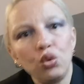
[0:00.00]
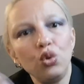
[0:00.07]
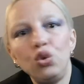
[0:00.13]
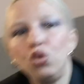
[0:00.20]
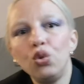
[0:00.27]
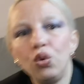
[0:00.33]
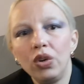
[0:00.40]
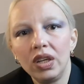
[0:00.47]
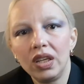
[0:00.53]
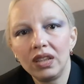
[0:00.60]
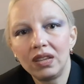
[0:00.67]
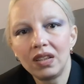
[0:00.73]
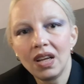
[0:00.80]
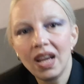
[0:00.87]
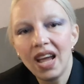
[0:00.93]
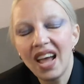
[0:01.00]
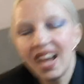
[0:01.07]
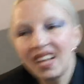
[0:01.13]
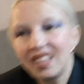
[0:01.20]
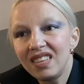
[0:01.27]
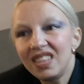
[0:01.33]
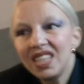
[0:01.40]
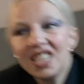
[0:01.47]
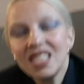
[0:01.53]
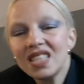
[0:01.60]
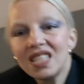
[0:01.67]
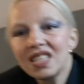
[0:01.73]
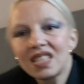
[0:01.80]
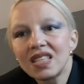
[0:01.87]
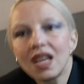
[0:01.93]
to do it, and this
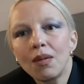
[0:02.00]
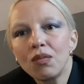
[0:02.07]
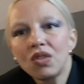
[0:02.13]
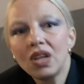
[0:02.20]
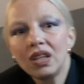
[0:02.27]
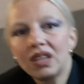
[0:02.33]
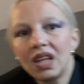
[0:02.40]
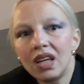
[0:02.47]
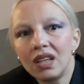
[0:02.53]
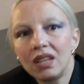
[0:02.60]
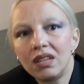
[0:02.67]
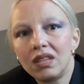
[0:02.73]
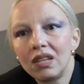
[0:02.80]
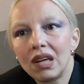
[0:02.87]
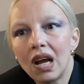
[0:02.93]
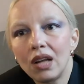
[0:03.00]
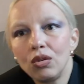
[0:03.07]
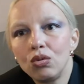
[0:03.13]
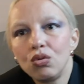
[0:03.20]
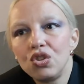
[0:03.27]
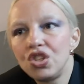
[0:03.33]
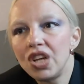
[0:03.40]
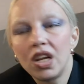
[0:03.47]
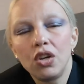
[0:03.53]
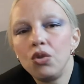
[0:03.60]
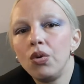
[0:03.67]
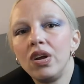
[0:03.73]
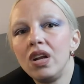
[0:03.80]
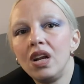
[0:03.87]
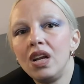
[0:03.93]
is something that Radu
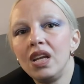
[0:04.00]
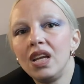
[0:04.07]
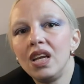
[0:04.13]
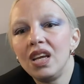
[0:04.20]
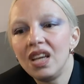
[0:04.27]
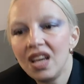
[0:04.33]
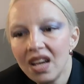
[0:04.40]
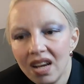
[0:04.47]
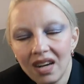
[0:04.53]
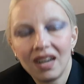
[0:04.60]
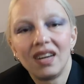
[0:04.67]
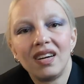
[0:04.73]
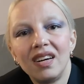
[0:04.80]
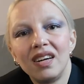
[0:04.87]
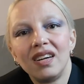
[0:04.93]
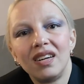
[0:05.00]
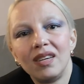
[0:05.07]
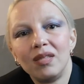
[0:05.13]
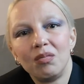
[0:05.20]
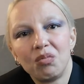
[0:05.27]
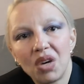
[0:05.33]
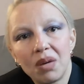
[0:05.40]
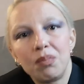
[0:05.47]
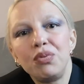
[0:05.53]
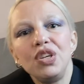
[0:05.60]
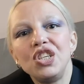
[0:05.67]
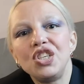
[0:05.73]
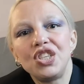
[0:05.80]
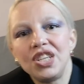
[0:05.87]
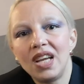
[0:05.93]
genuinely um,
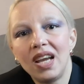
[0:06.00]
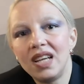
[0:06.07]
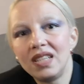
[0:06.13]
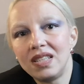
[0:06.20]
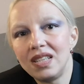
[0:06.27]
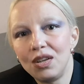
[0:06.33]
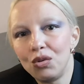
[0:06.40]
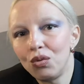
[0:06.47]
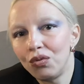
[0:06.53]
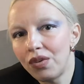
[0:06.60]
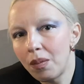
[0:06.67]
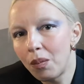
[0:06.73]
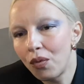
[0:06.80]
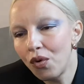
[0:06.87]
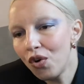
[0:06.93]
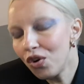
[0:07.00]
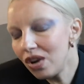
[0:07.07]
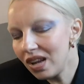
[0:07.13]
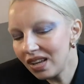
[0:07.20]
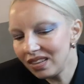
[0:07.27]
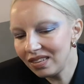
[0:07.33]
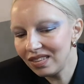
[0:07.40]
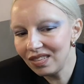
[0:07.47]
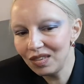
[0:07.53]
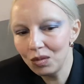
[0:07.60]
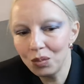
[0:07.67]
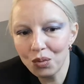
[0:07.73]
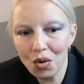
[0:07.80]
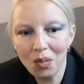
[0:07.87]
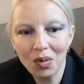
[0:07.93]
appreciates in Uwe Boll,
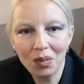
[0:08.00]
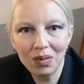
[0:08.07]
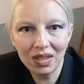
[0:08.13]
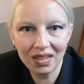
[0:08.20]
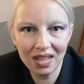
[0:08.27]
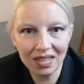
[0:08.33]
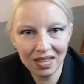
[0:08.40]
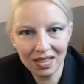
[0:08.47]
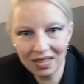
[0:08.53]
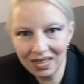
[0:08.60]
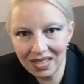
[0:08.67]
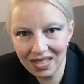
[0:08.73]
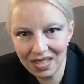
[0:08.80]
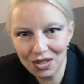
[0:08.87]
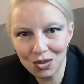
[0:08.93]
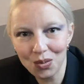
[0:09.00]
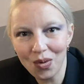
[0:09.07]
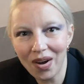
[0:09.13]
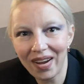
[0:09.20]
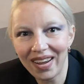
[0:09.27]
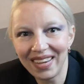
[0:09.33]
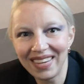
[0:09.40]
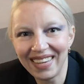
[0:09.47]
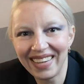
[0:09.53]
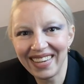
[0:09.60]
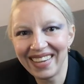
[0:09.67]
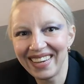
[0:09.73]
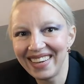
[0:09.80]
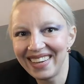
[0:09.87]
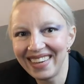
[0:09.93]
and probably that this is why
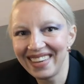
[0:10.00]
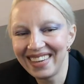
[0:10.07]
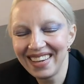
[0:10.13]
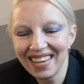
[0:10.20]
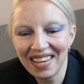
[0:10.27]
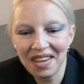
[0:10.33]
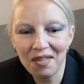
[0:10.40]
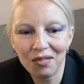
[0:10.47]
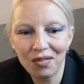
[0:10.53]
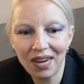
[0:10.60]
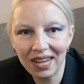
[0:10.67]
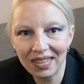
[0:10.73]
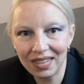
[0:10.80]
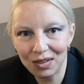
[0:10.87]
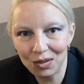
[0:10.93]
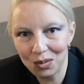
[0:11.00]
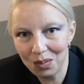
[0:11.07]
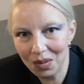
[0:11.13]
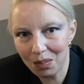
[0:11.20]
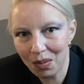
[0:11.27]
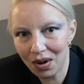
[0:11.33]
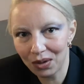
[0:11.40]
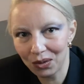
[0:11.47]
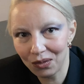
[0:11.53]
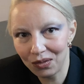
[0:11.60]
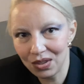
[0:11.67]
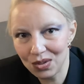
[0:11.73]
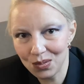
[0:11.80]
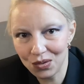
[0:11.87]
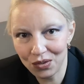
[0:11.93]
he invited to be part of
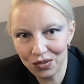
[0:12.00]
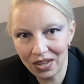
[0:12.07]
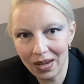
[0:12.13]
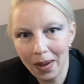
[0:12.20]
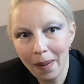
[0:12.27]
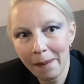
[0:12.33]
this. And